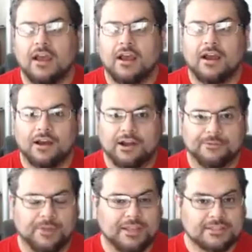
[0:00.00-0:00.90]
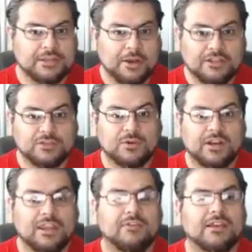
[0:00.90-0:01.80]
Um, and so I just want to
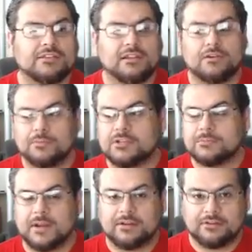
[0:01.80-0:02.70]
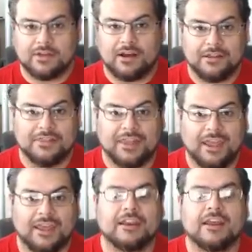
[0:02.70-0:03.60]
give you guys a little perspective on
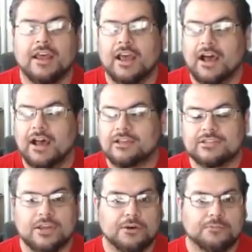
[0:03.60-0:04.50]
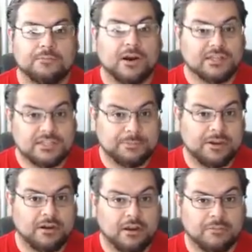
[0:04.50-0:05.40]
that. Uh, so participate in
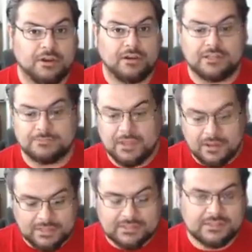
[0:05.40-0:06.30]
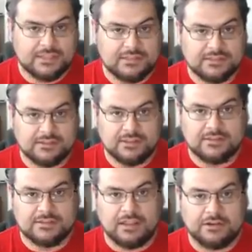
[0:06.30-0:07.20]
our communities, be on these these these
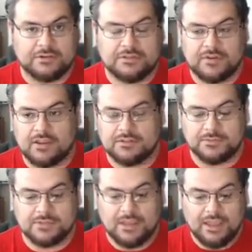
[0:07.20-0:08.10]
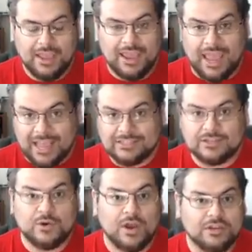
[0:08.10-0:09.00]
daily dose of awesomes, ask
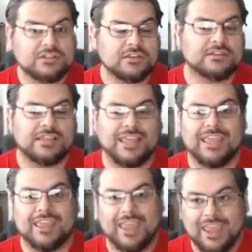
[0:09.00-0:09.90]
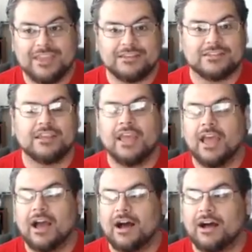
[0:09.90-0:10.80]
questions, engage,
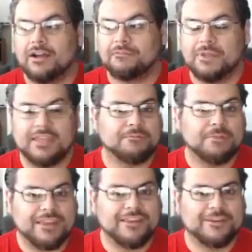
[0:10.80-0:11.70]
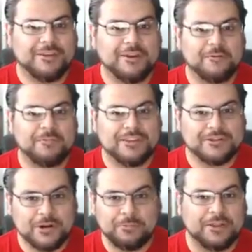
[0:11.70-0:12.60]
uh, be be you know be
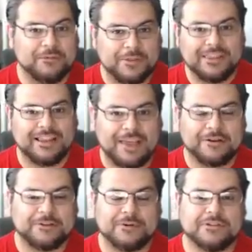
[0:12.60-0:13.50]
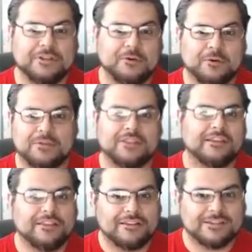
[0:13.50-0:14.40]
chirping, be the loudest person in the room. The, the,
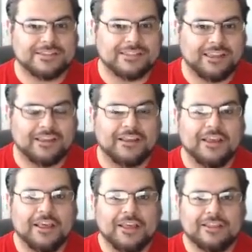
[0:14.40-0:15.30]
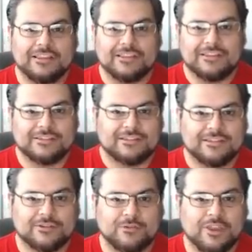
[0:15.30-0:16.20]
there's a saying, the the, the
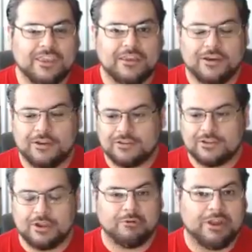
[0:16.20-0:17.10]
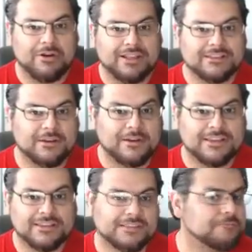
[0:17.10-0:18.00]
squeaky uh, the squeaky wheel gets the
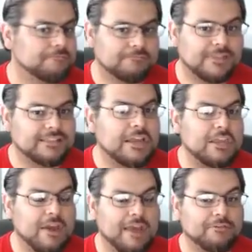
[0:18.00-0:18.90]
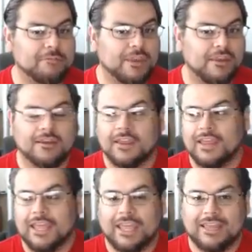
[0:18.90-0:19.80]
grease. That's how you have to be
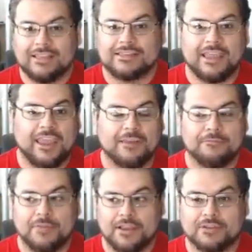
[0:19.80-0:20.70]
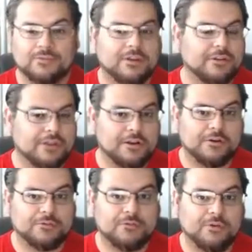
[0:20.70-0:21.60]
in this game, because we, you know
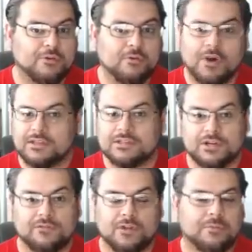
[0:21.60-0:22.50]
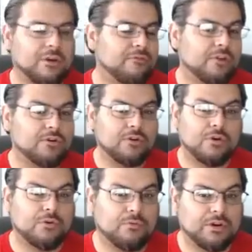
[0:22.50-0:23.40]
we, we want to serve you, but if you don't know
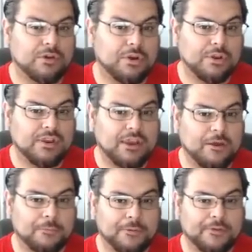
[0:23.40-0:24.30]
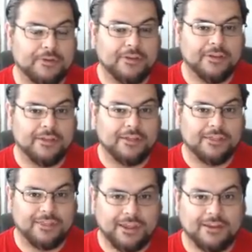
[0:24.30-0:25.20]
we don't know you need help,
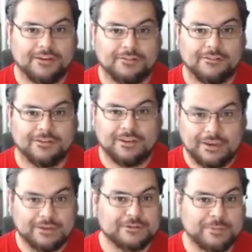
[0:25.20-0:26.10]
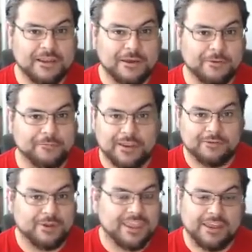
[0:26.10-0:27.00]
then you need to speak up, and
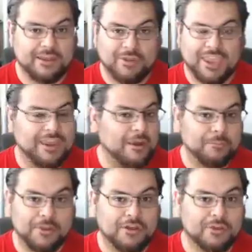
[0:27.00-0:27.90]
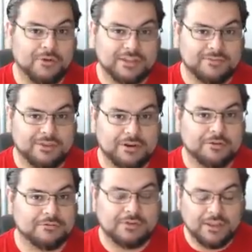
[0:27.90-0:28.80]
we can't we can't help you otherwise if you don't.
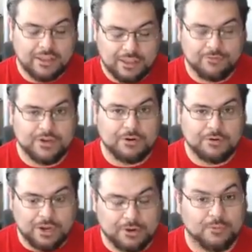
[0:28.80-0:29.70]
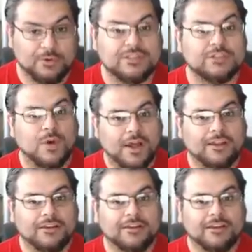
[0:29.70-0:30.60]
If we don't know, which is
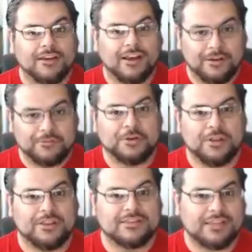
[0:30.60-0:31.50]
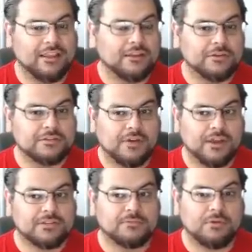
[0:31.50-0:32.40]
why I'm doing this daily dose of
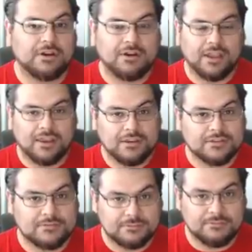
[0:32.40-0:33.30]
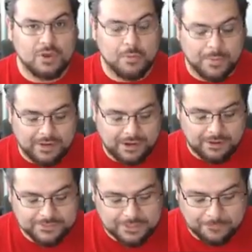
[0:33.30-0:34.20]
awesome. I wanted to kind of just open it
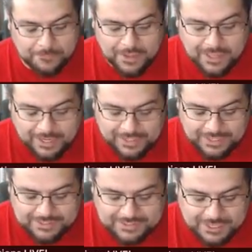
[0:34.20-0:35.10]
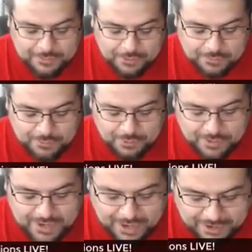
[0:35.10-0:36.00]
up. So let's see what we, what we
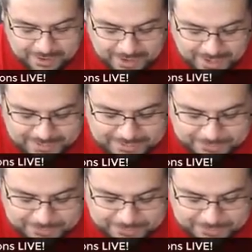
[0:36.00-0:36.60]
got here, guys.